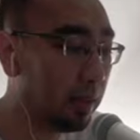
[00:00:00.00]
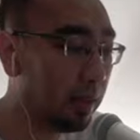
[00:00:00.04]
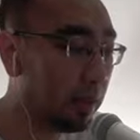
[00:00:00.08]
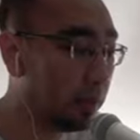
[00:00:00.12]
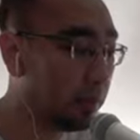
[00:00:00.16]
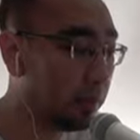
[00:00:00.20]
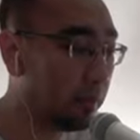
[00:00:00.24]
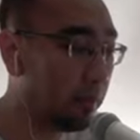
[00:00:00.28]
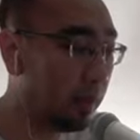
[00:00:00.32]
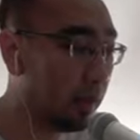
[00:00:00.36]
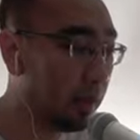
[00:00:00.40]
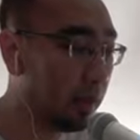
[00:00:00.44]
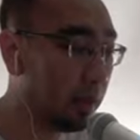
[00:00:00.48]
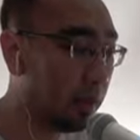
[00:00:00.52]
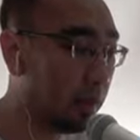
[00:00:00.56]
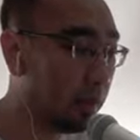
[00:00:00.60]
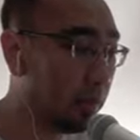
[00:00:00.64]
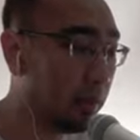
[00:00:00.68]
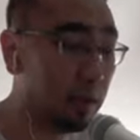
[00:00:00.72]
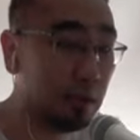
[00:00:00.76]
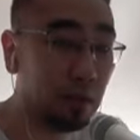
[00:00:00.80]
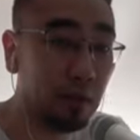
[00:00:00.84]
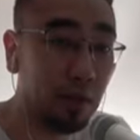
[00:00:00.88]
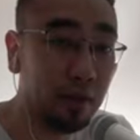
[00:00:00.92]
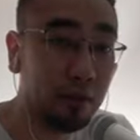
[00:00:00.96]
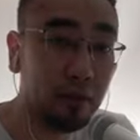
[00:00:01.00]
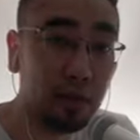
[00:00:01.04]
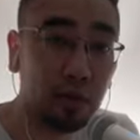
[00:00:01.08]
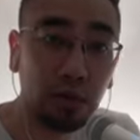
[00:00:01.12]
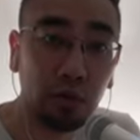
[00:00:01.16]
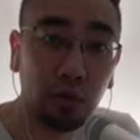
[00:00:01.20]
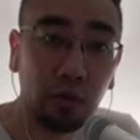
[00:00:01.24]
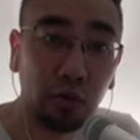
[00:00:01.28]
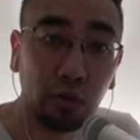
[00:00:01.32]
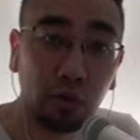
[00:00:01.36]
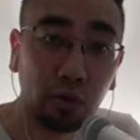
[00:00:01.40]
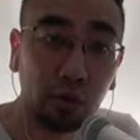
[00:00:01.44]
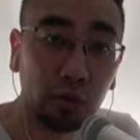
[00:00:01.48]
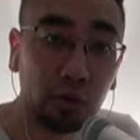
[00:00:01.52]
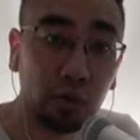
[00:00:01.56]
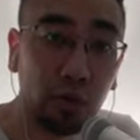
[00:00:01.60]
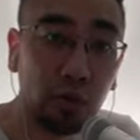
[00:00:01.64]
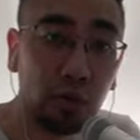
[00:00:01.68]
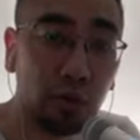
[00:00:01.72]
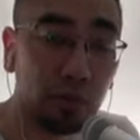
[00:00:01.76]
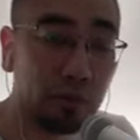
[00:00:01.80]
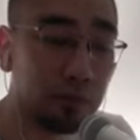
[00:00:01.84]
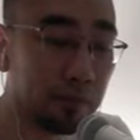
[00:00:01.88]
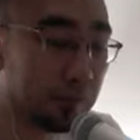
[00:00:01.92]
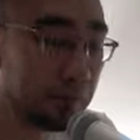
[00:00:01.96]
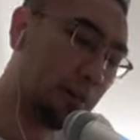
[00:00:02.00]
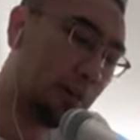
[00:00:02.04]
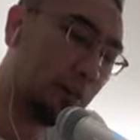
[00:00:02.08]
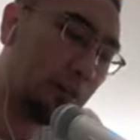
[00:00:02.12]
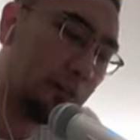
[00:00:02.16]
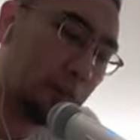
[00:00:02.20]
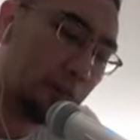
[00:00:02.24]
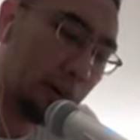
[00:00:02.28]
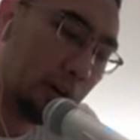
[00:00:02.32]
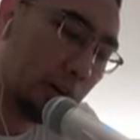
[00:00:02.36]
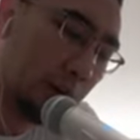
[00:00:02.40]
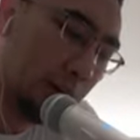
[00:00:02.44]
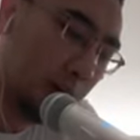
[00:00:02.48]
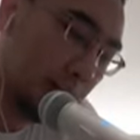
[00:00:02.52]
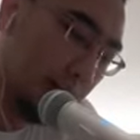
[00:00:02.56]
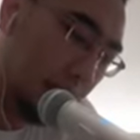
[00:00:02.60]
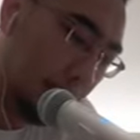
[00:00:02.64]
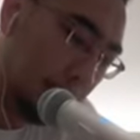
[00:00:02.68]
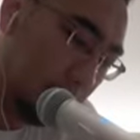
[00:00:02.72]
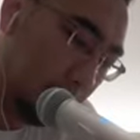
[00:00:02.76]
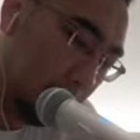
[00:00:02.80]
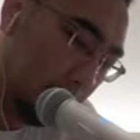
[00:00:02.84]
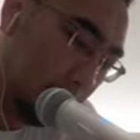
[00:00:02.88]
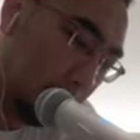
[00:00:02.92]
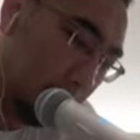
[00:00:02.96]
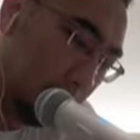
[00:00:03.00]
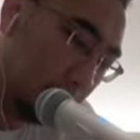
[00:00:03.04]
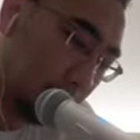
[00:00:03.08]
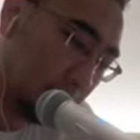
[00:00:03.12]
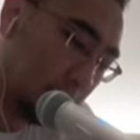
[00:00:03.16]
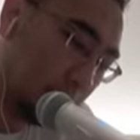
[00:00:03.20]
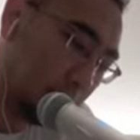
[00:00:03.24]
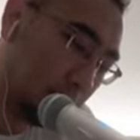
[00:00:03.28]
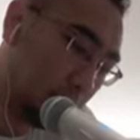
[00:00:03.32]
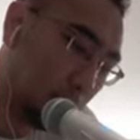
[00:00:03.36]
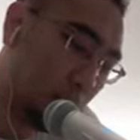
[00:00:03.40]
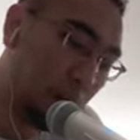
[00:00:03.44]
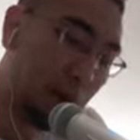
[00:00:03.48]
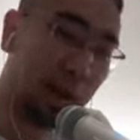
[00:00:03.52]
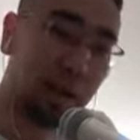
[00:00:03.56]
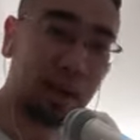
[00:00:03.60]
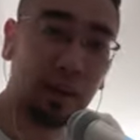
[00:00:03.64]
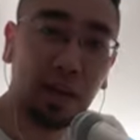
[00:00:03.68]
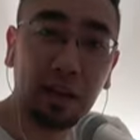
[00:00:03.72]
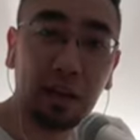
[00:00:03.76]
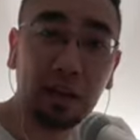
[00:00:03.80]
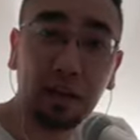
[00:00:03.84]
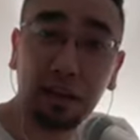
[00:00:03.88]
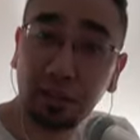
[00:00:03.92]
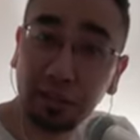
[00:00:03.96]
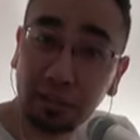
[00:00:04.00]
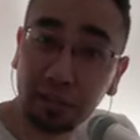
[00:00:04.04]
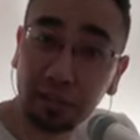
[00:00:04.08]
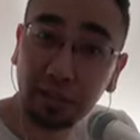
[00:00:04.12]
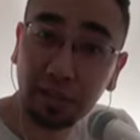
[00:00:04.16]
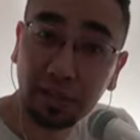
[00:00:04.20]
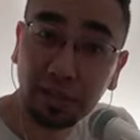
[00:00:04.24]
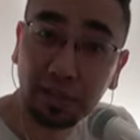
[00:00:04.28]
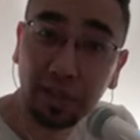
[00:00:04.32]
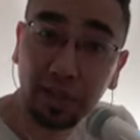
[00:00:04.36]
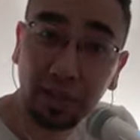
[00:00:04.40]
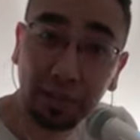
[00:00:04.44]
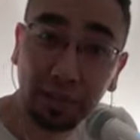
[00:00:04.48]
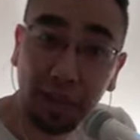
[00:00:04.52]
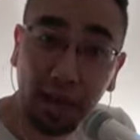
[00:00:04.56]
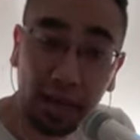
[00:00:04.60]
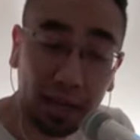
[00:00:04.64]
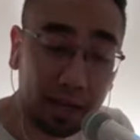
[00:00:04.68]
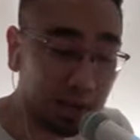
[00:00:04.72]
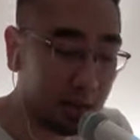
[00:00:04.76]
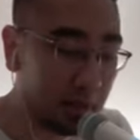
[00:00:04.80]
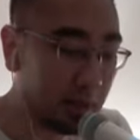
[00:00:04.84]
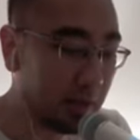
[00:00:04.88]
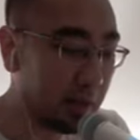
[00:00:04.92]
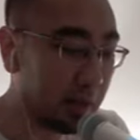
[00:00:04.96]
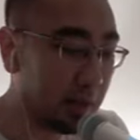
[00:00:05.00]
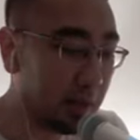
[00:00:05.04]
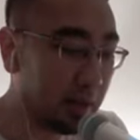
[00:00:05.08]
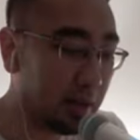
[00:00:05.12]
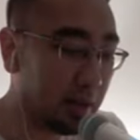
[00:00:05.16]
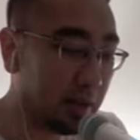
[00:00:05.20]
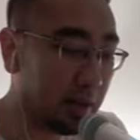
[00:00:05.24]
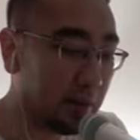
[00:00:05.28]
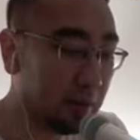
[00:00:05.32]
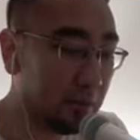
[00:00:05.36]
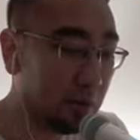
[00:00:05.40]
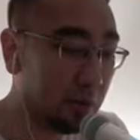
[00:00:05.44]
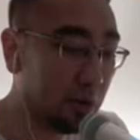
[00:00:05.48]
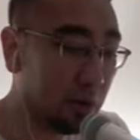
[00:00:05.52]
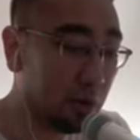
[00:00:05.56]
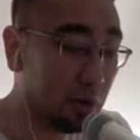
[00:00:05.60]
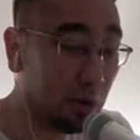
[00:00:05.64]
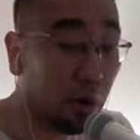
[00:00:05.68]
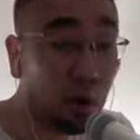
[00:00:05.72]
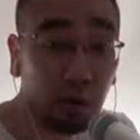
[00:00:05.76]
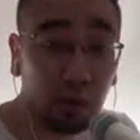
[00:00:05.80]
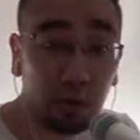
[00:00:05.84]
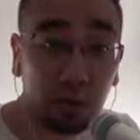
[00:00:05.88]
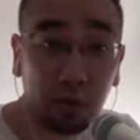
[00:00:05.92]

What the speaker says: then there you have it. You're good to go. Overall, I think this is quite an interesting mic. If you're not